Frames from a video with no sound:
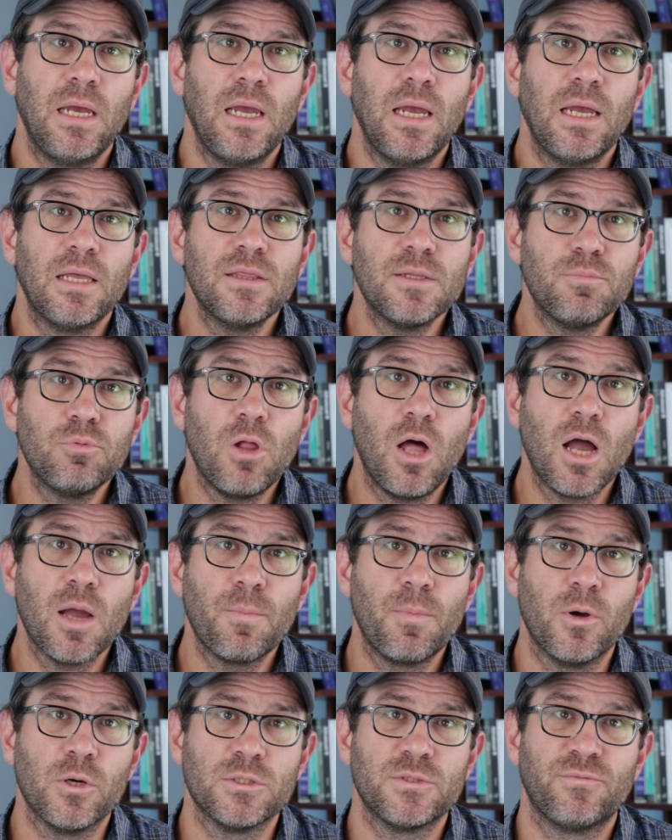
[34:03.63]
In the blog
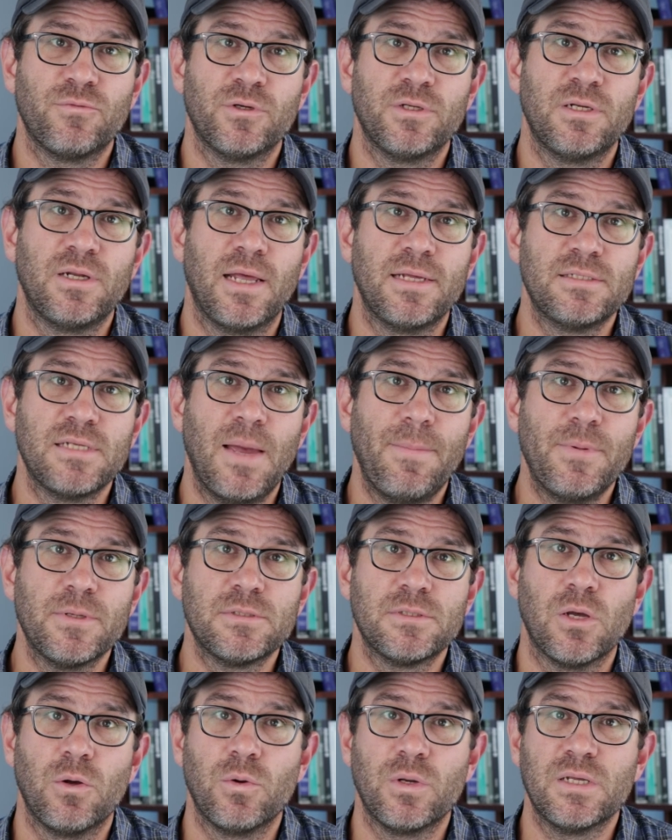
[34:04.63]
post for today's
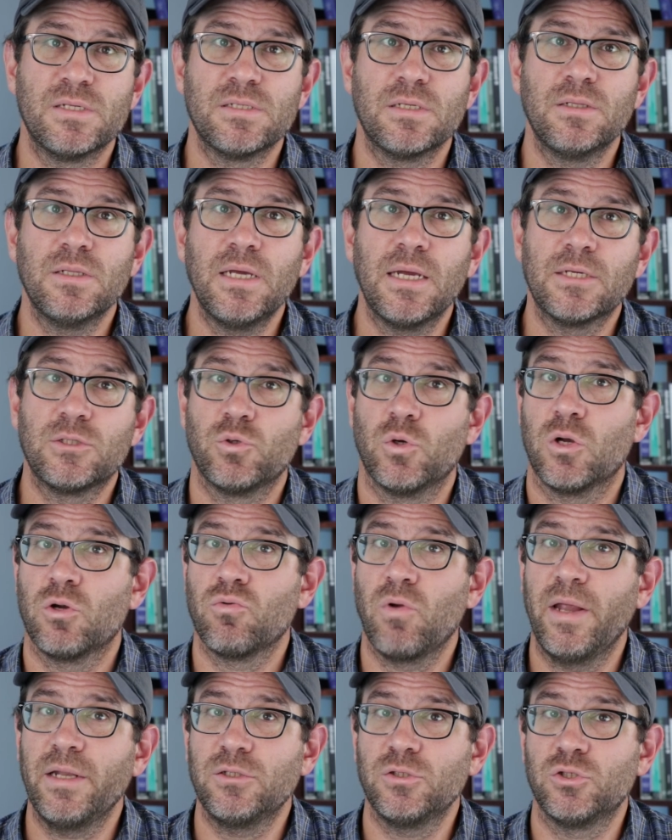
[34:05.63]
episode is a link to a
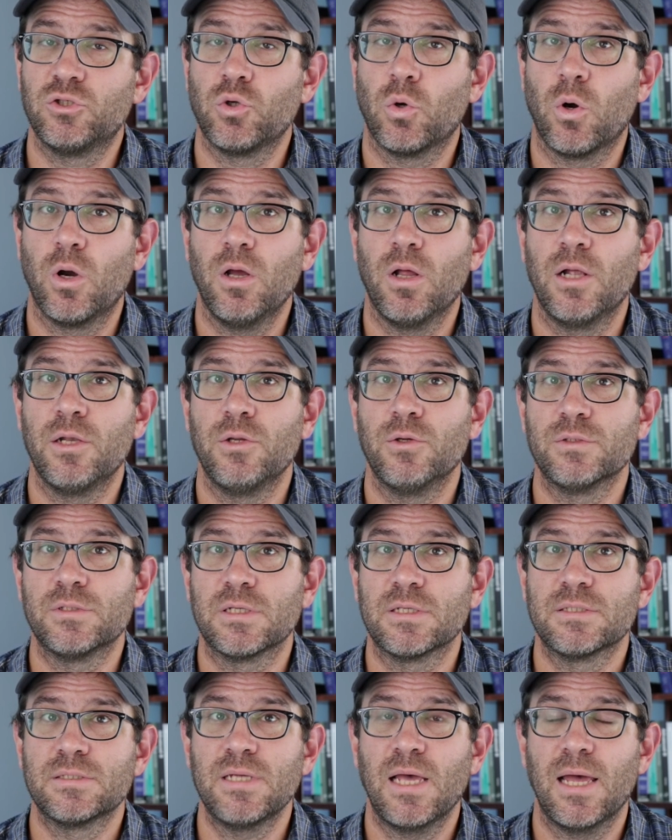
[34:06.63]
great tutorial on
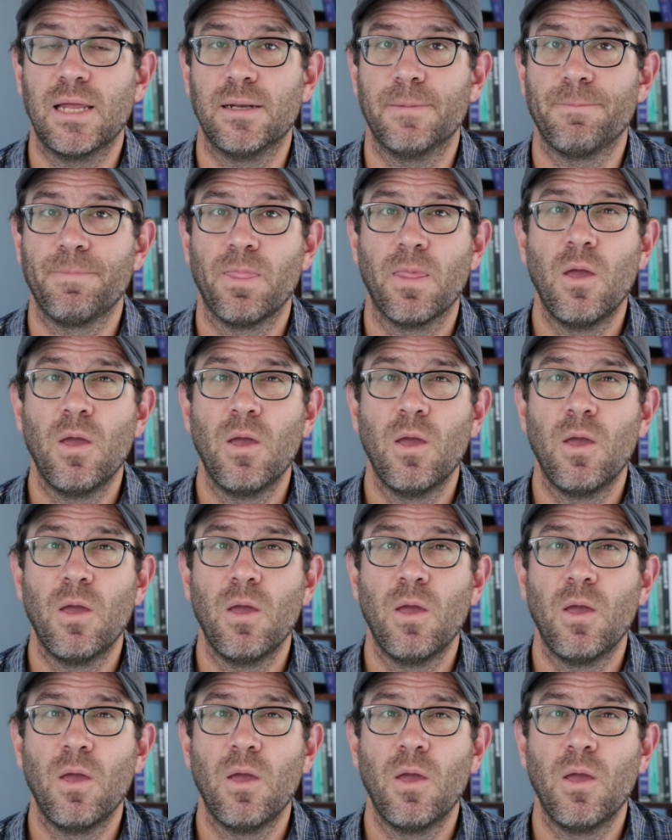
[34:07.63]
using SED.